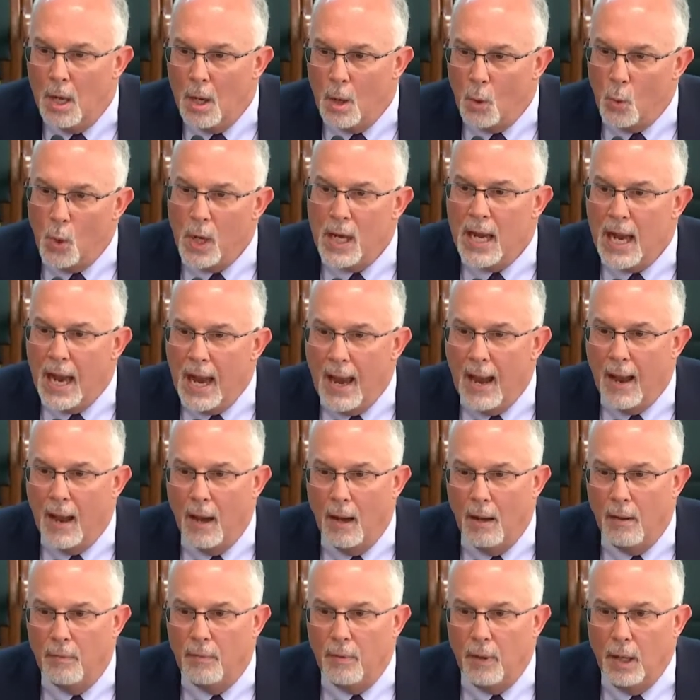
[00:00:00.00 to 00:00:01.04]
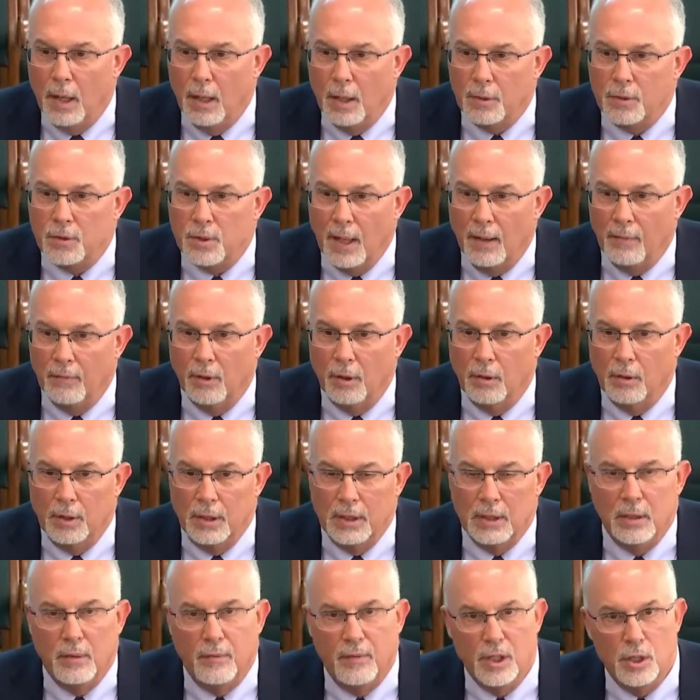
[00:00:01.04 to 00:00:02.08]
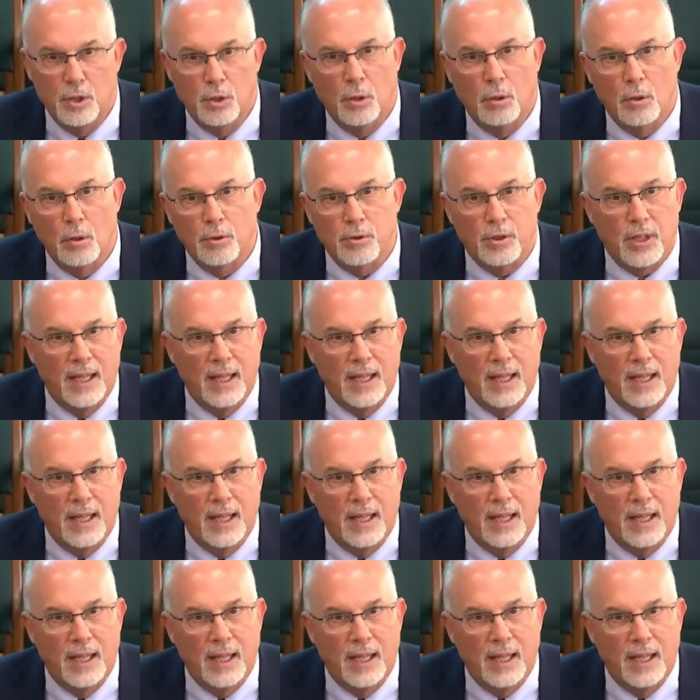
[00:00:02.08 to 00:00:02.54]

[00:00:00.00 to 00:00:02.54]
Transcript: we have several individuals